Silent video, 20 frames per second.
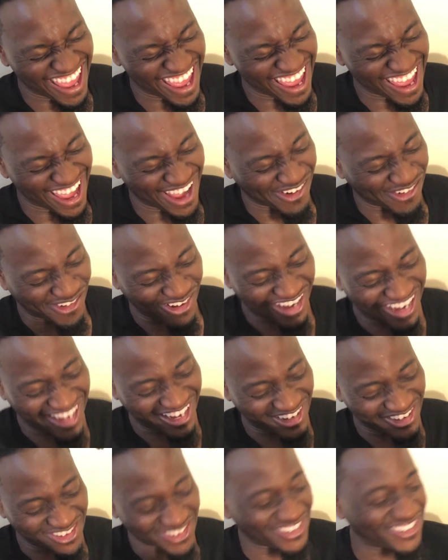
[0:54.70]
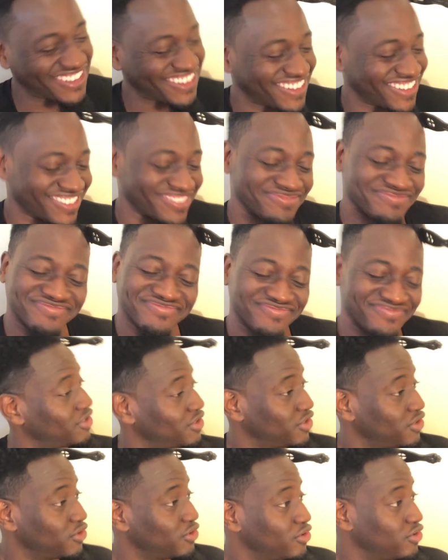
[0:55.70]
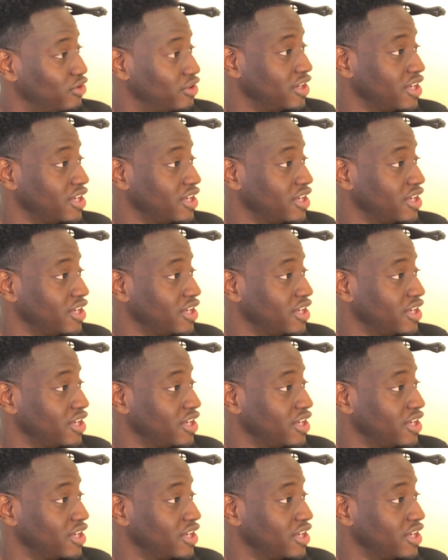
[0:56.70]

real. Lord.